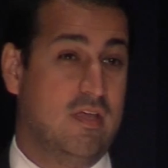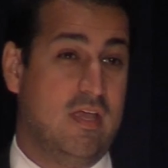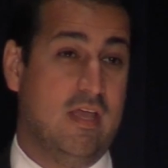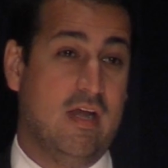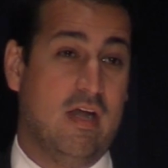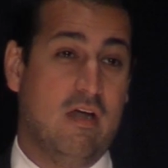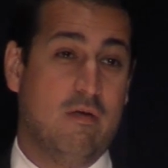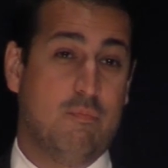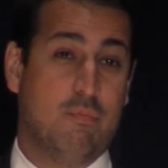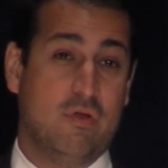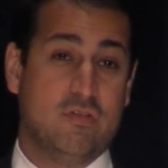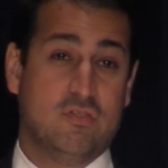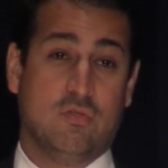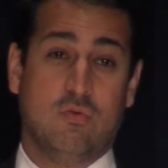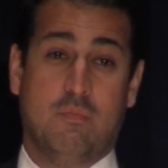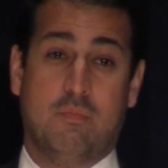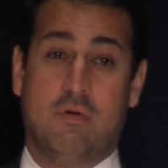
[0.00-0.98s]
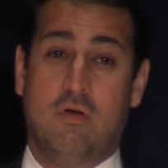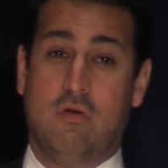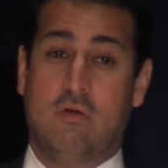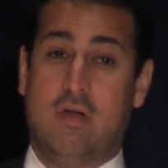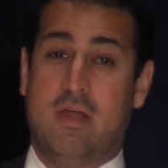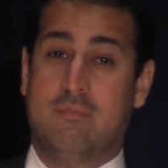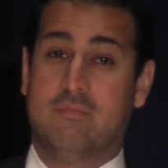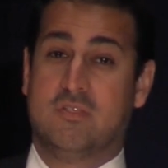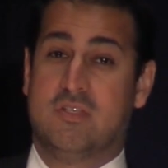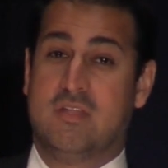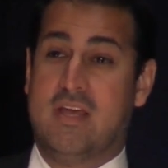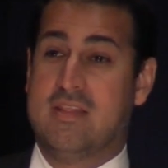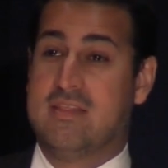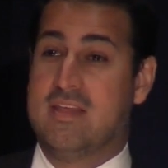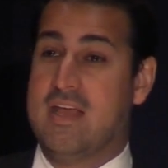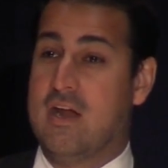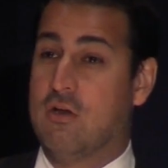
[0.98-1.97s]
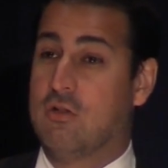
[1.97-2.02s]
in our preschool programs,
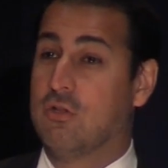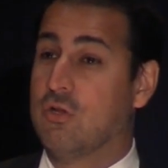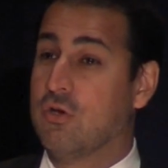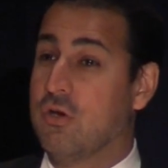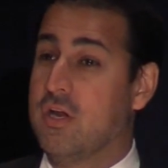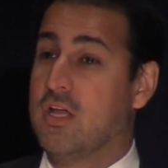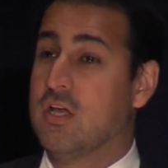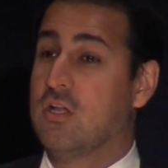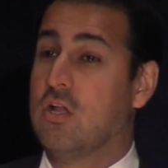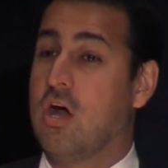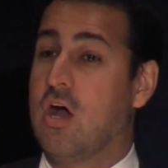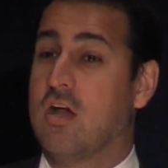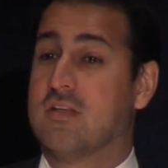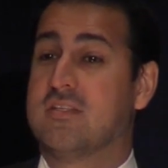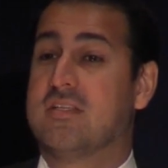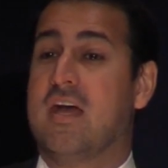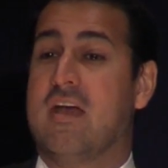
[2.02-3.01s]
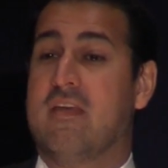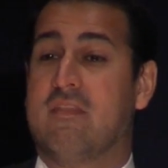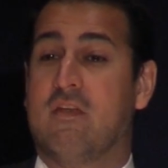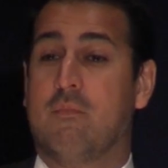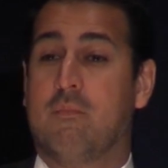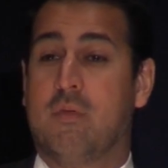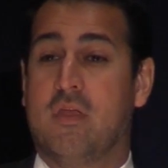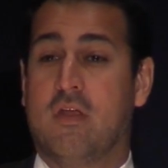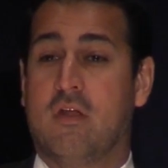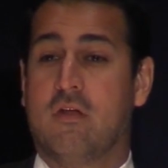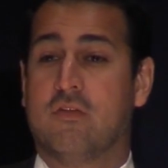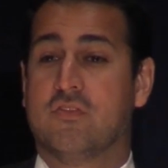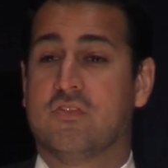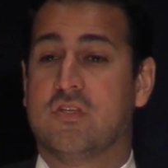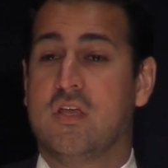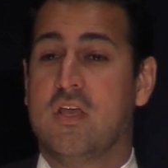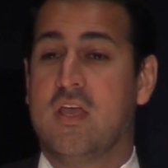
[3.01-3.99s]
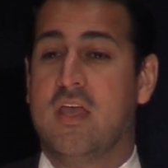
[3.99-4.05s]
that they are learning alongside their
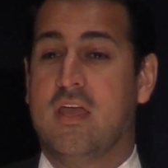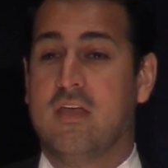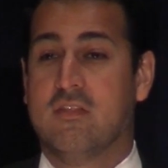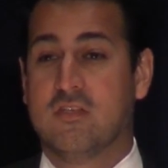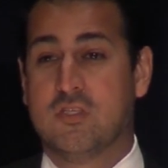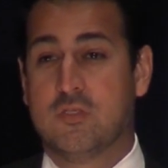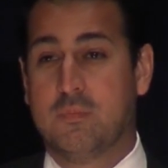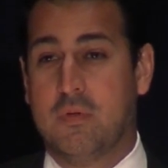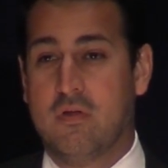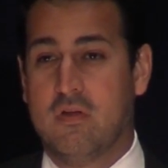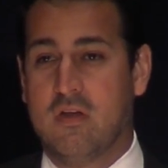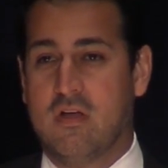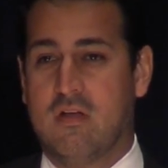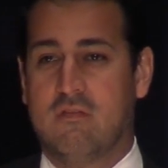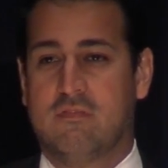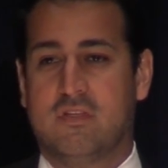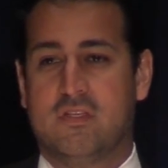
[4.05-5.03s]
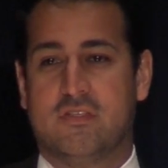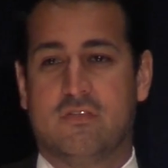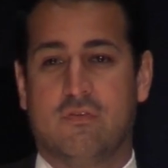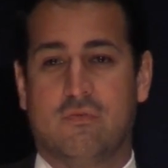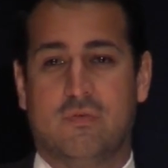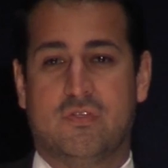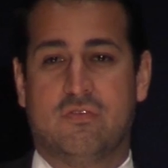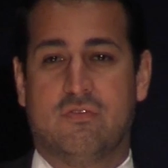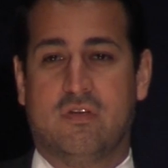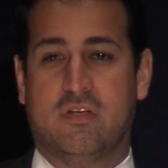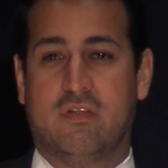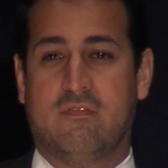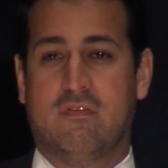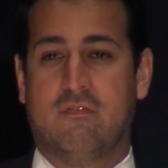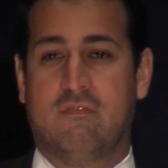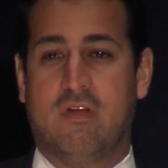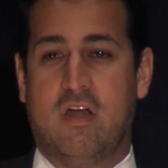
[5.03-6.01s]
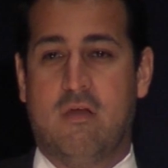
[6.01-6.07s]
peers in the spirit of least restrictive
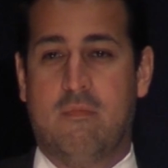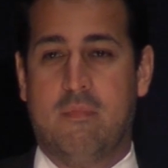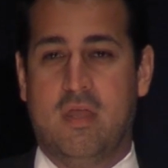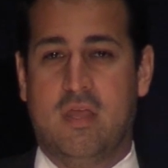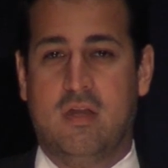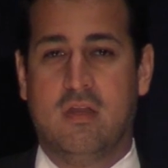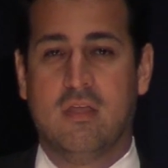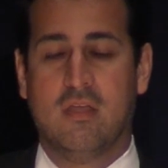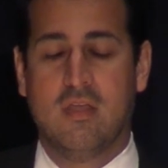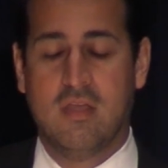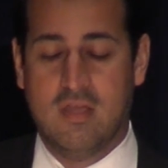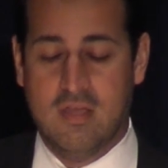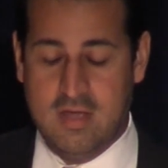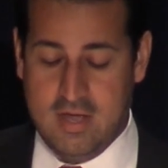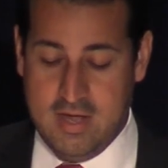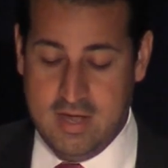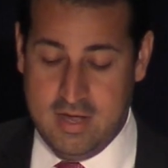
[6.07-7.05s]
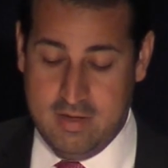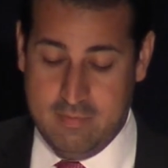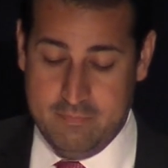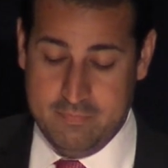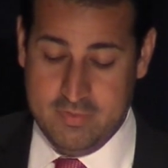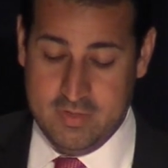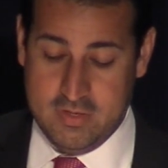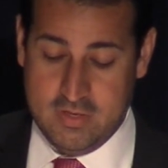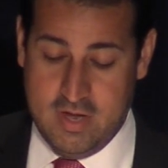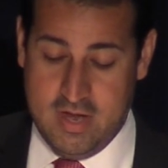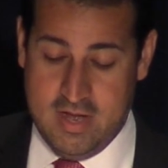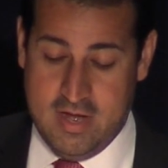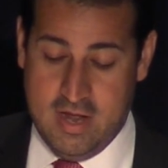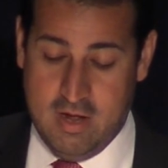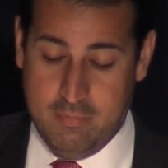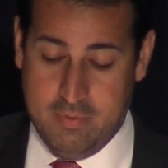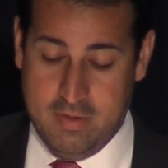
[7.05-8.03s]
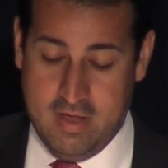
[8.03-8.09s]
environment um, and
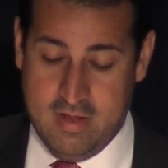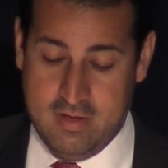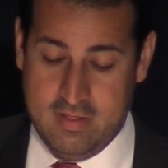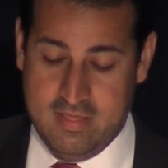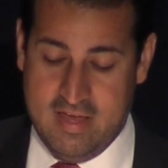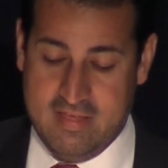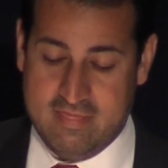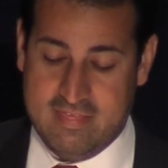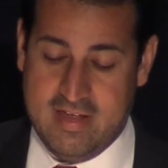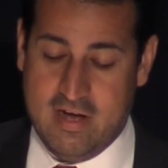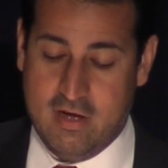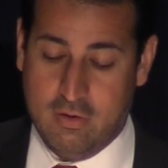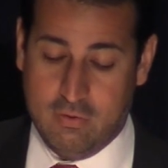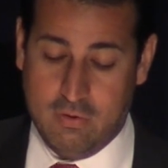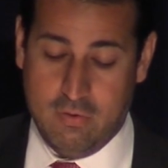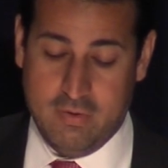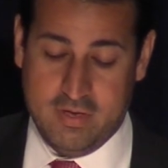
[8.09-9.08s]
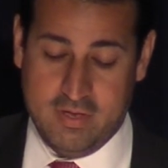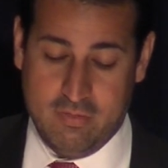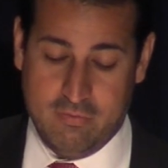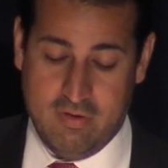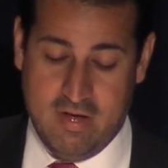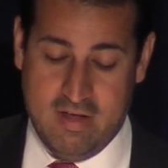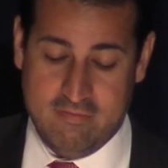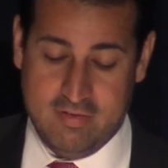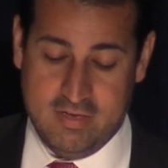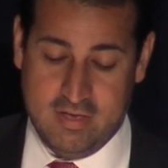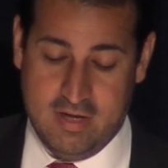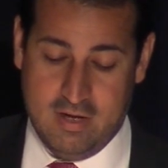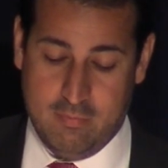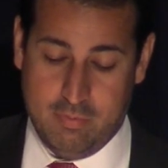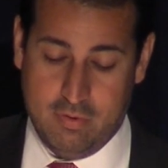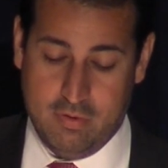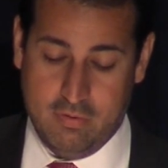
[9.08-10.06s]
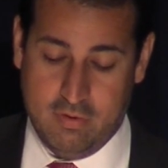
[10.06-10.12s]
helping, and that they are growing and thriving in our
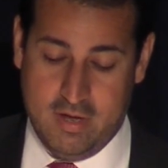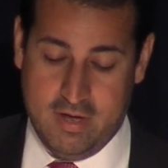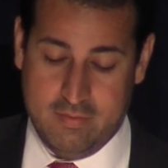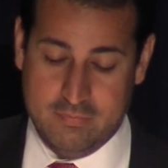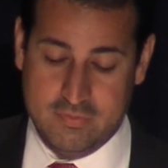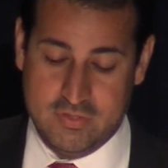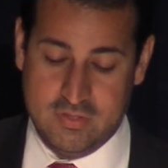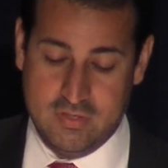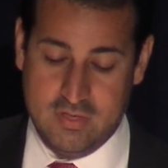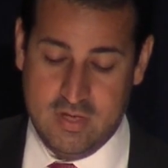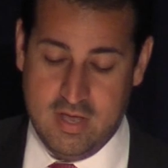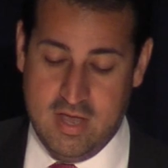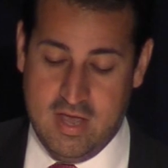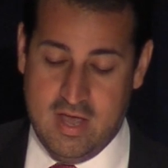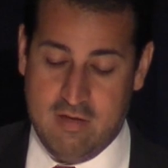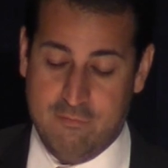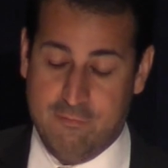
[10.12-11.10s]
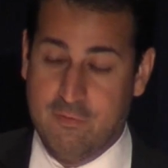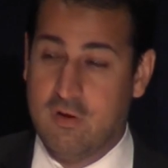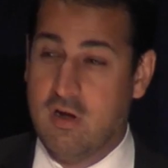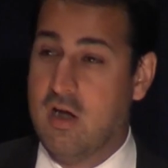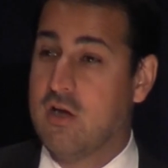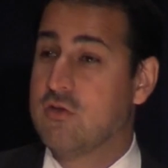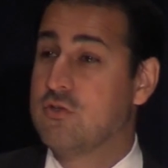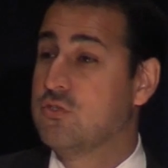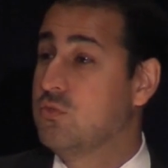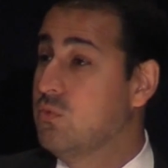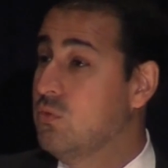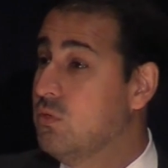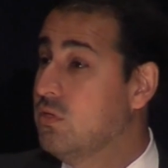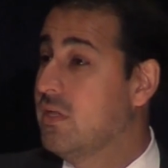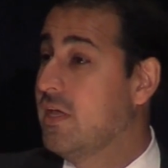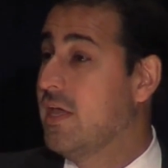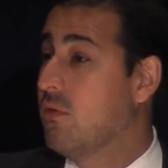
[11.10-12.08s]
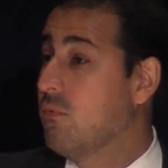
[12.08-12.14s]
programs. And for our
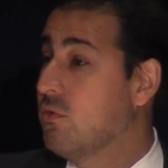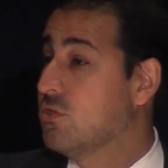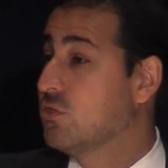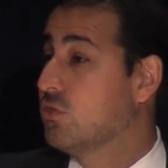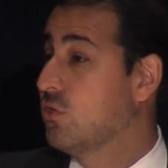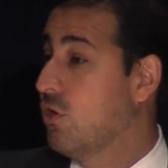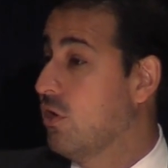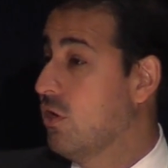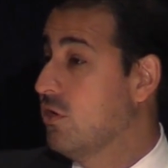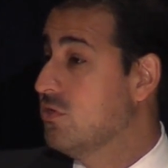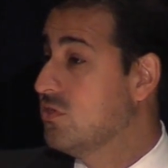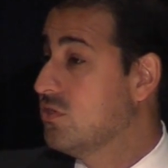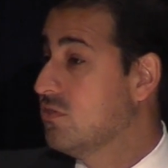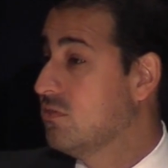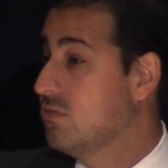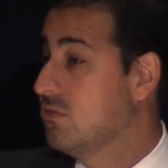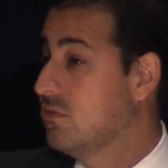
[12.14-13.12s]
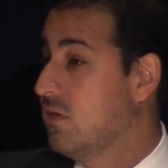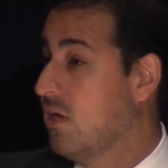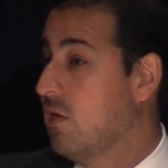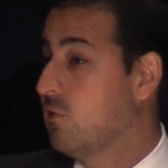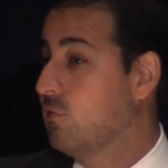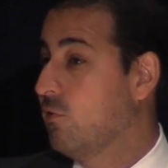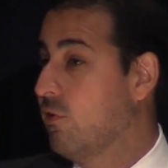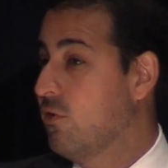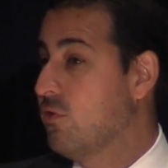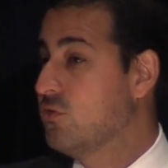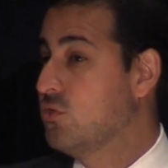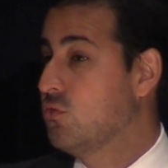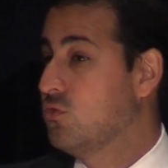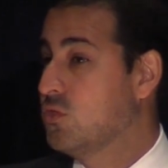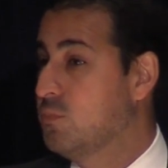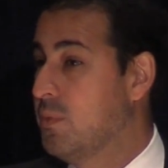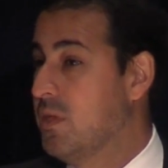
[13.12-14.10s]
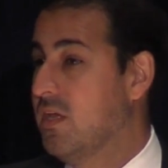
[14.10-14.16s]
dual language learners, our learners who
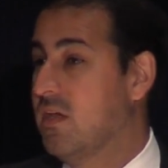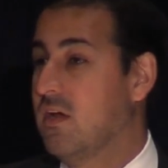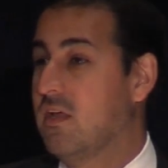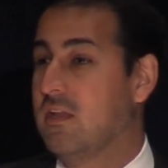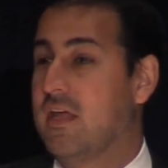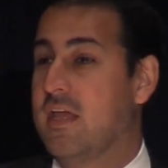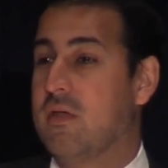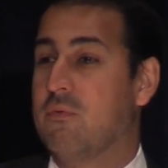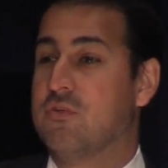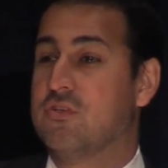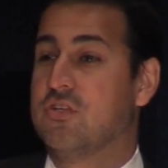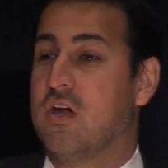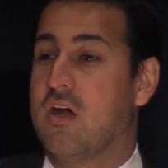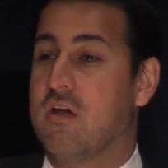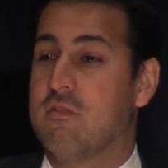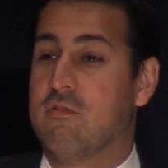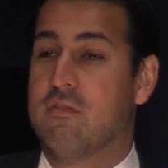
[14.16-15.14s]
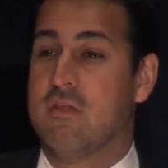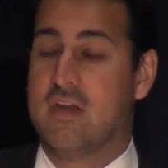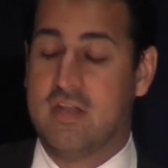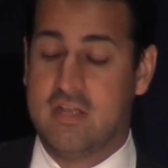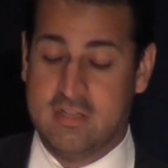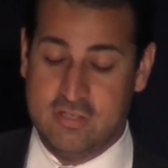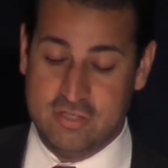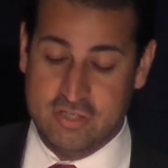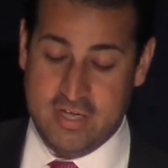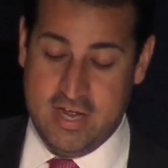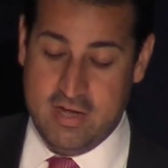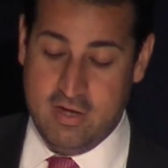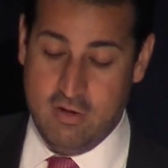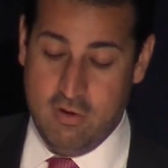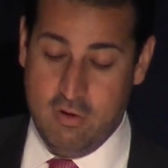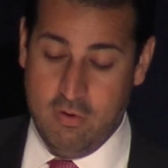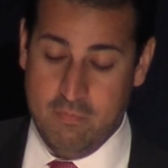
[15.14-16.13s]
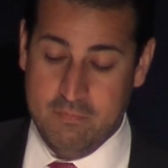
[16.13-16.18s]
speak a language other than English at
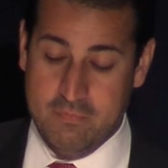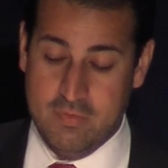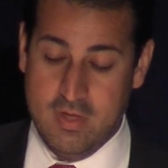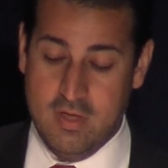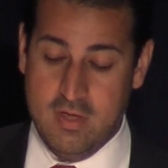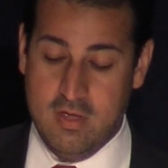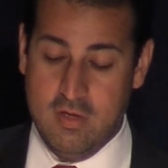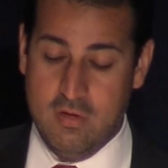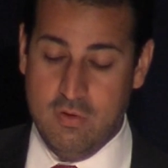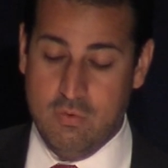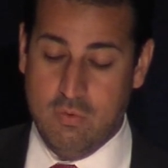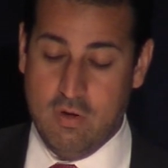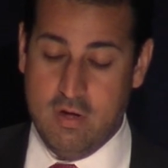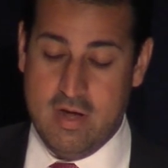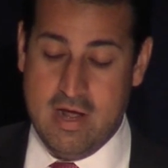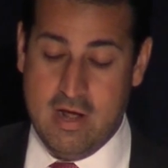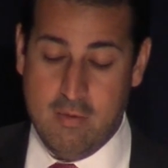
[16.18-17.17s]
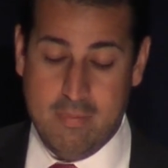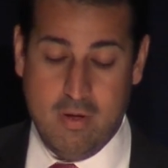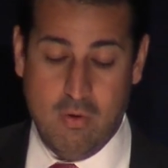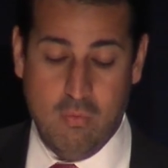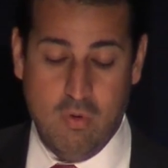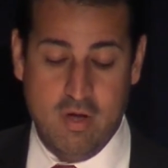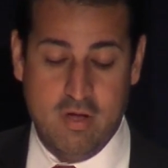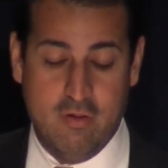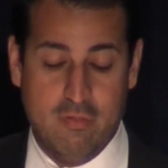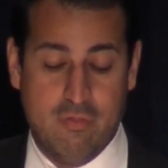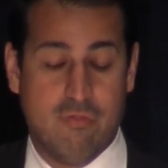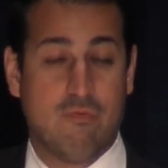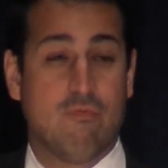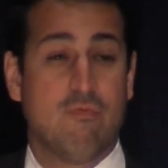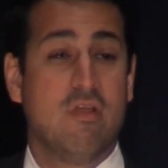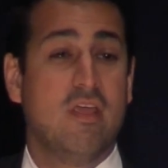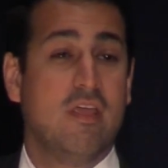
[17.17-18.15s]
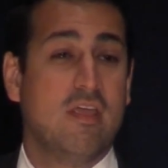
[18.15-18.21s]
home, who are now about one in
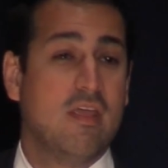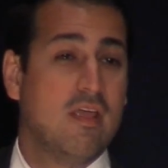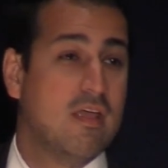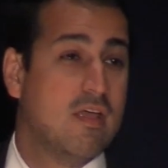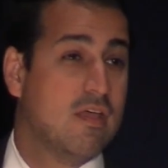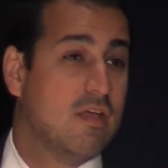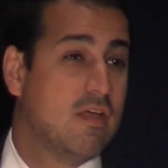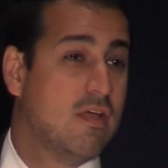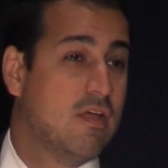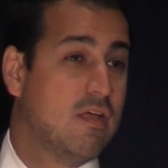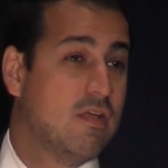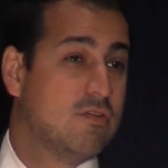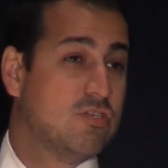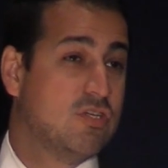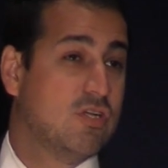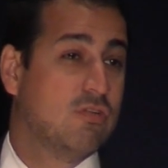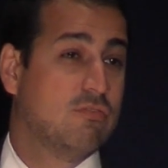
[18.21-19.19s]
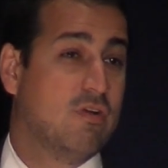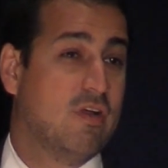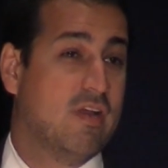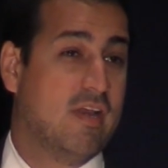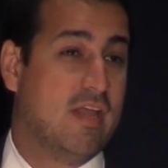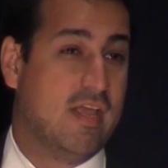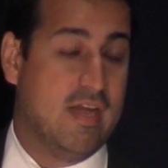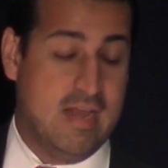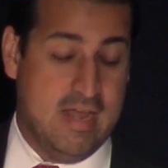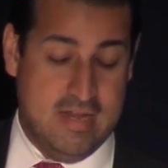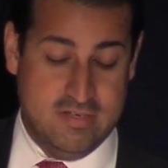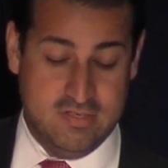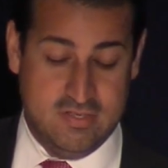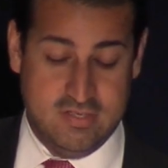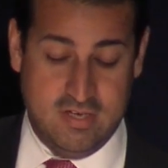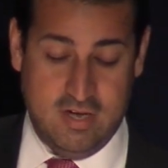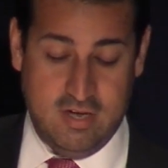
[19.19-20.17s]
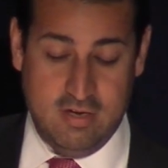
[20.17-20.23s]
three children in Head
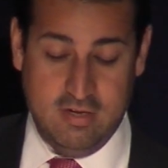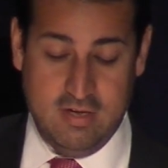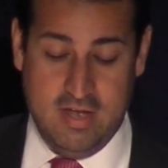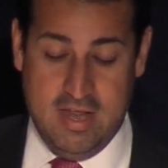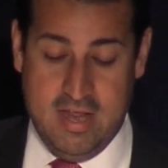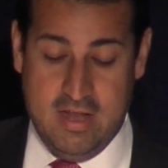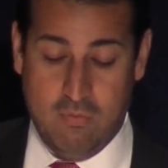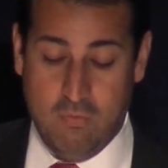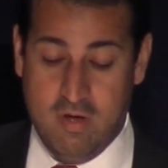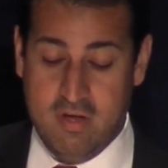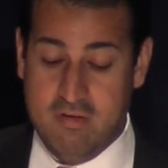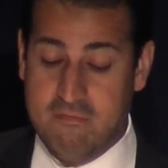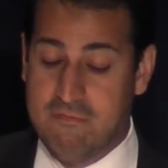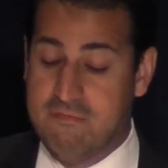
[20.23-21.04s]
Start and one in